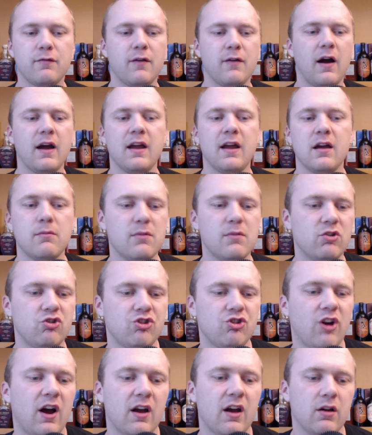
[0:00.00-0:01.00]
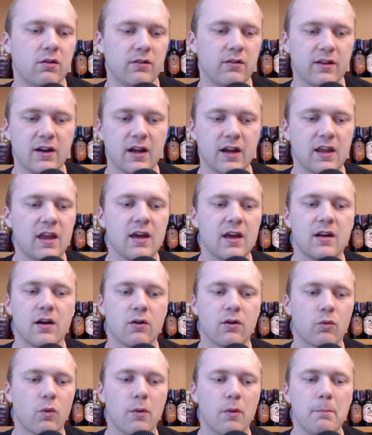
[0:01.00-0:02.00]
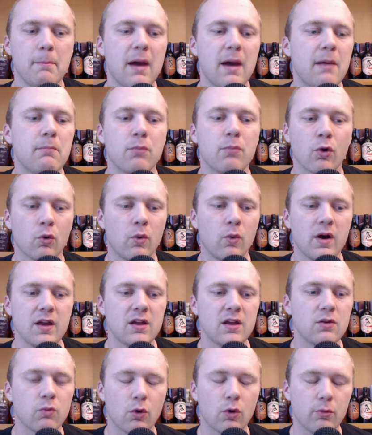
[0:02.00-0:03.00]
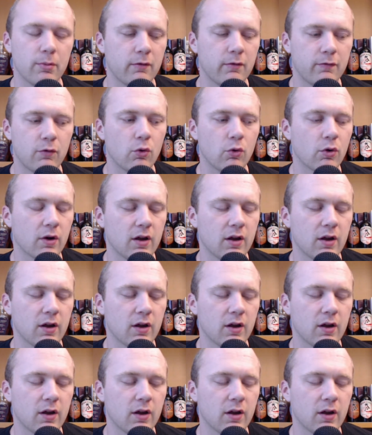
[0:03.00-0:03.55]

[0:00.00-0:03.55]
I am a child and I cannot remember what he wrote before.